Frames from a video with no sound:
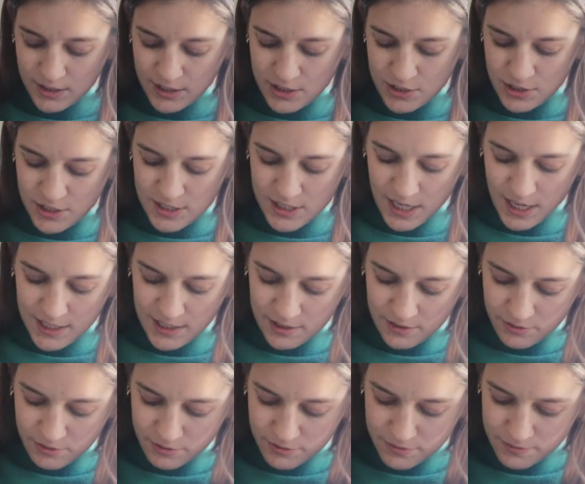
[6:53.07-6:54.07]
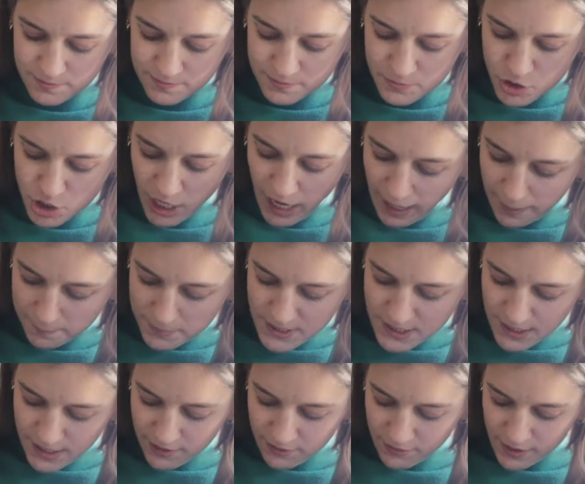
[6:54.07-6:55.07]
It's just kind of trapped
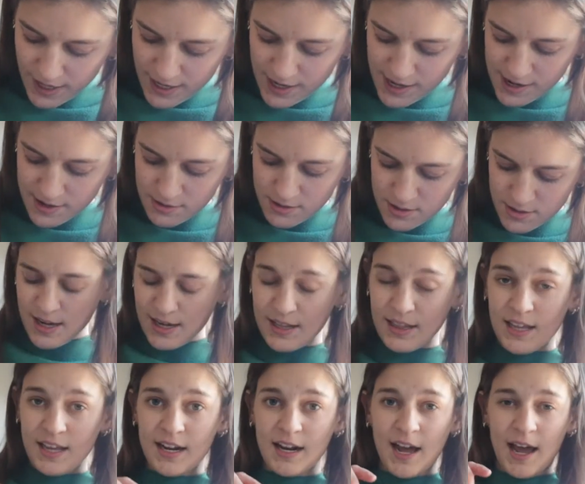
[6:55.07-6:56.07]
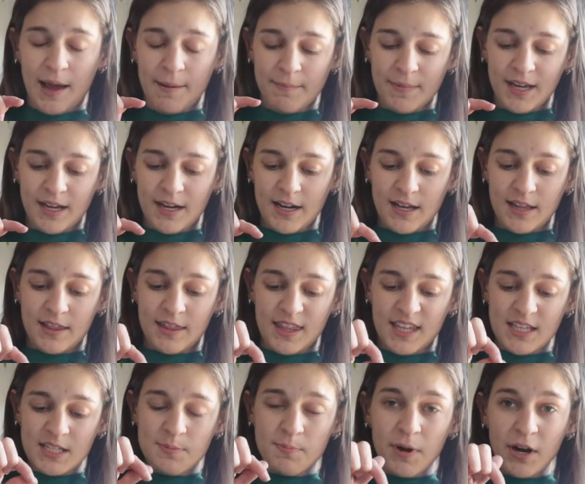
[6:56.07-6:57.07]
in it right now. And then I'm gonna,
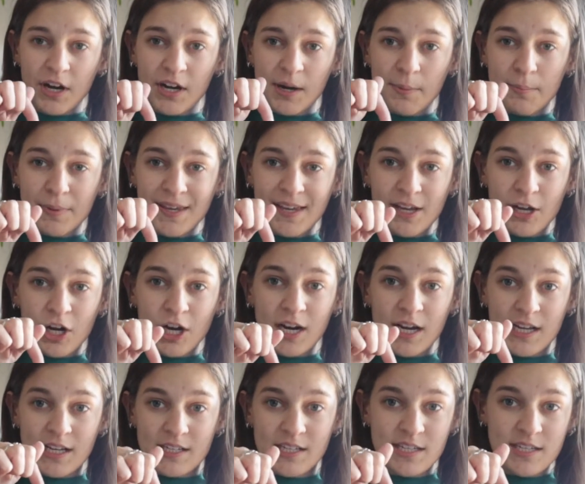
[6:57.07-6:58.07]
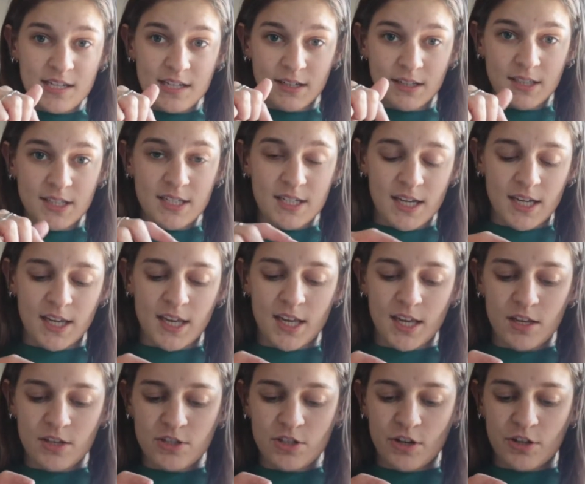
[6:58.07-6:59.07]
this part up here is still
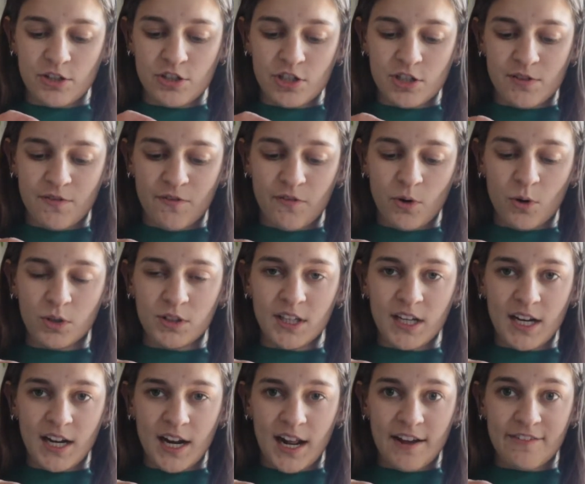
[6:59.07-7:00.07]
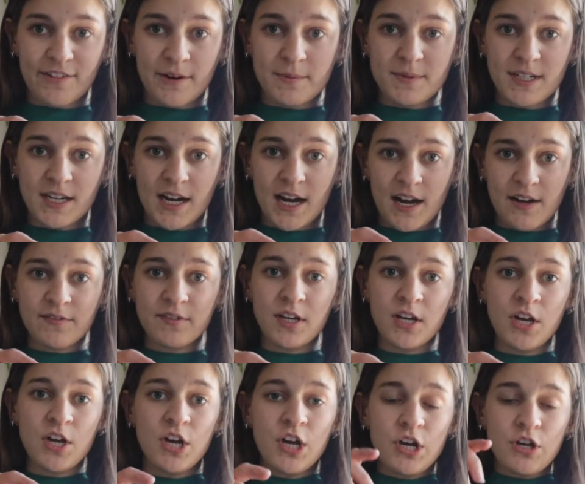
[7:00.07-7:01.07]
sticky. So it's just folded and I ripped it off.
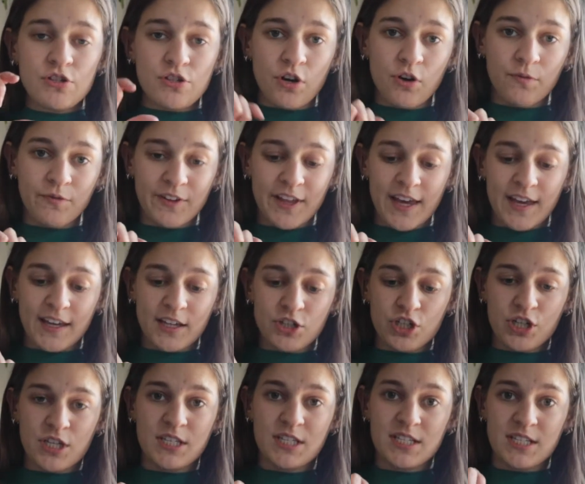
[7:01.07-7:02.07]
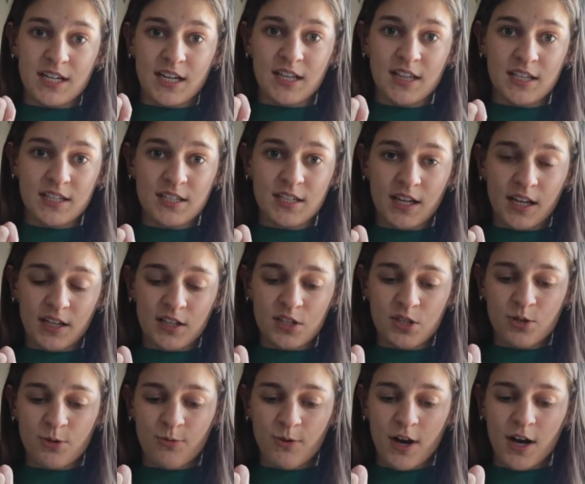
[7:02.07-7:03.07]
So hopefully I just stick this
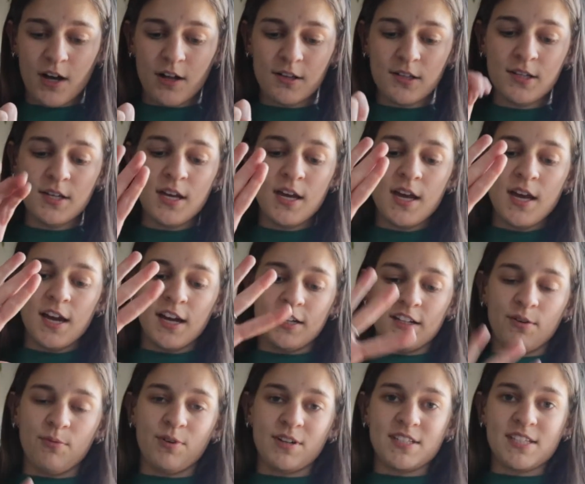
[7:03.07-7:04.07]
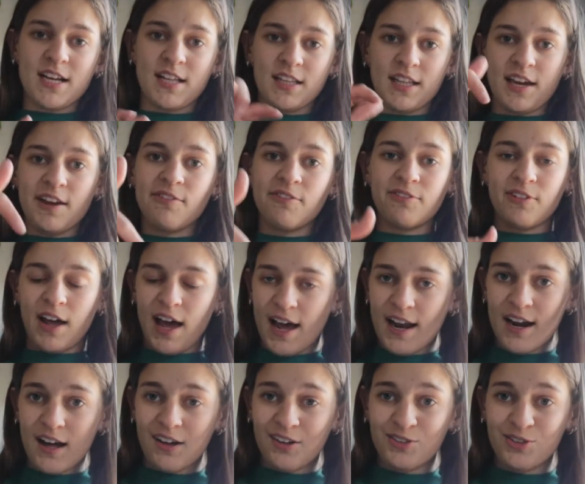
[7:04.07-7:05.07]
against the wall. And then once I lay it
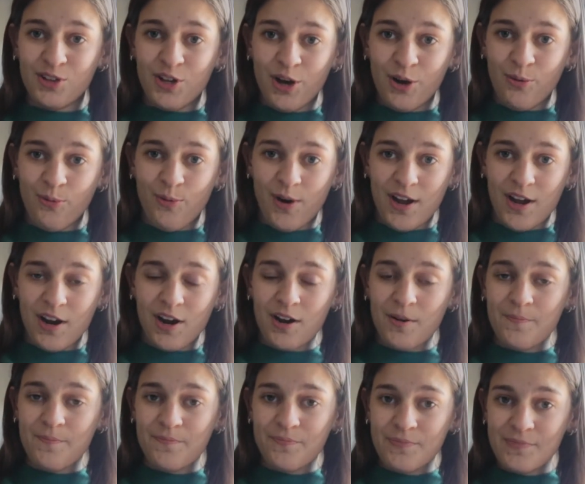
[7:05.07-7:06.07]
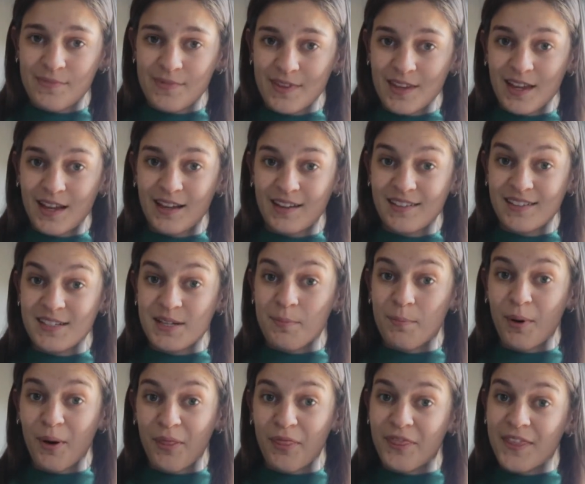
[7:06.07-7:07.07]
flat, I'll know where to
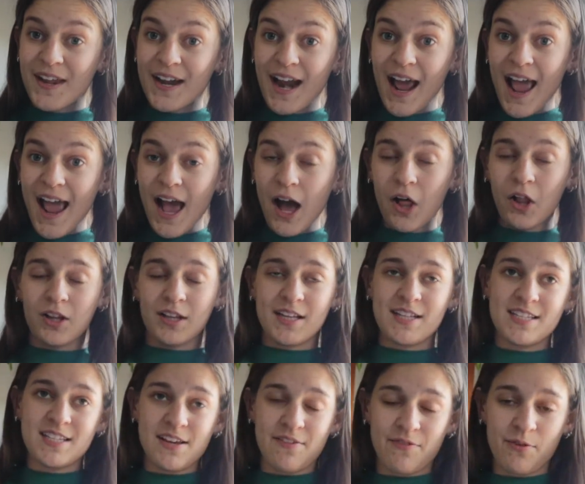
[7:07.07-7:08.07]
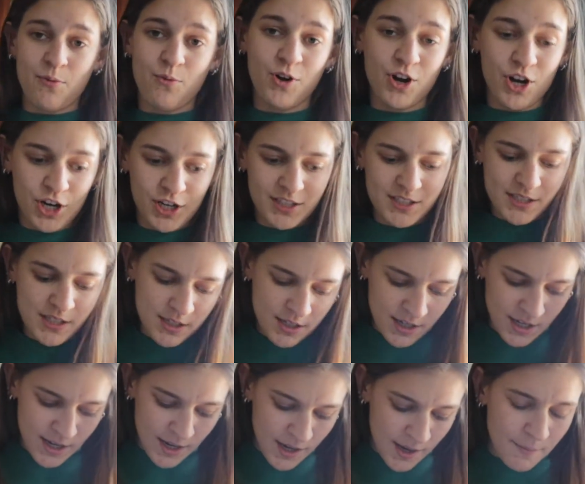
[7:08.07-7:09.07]
put the nail. Let's see if it works.
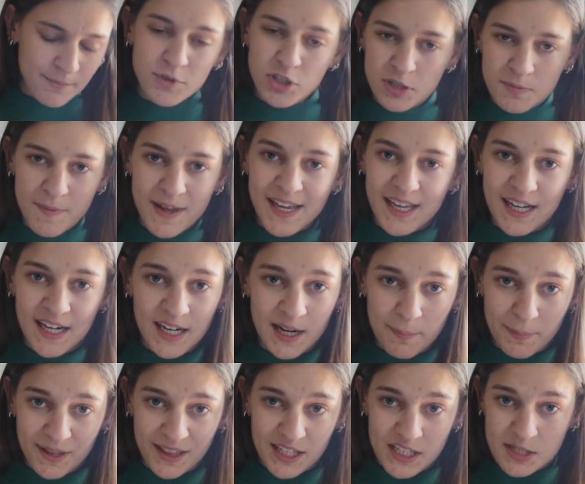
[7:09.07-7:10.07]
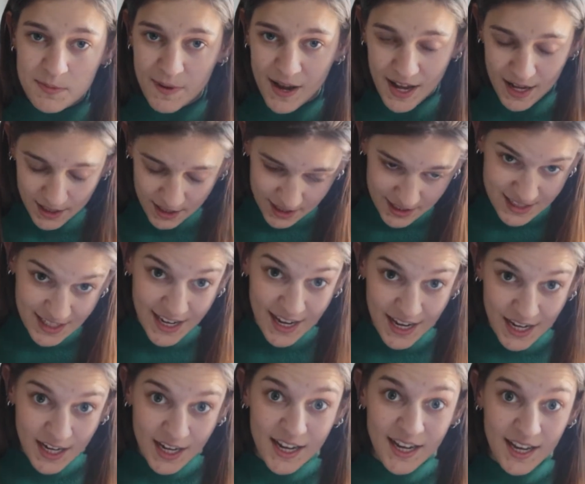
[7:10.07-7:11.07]
just making it up on the spot because I
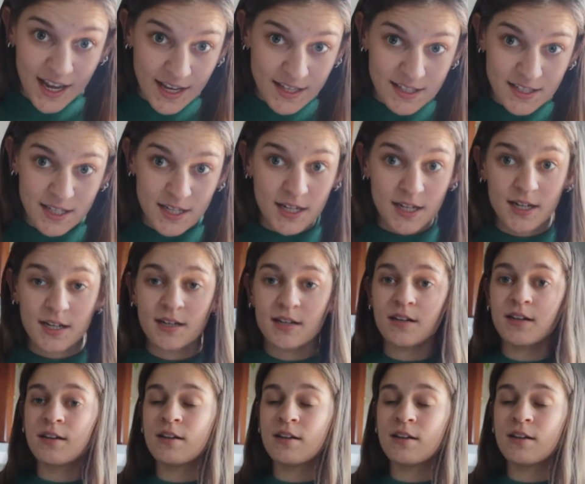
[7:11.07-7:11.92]
hate guessing.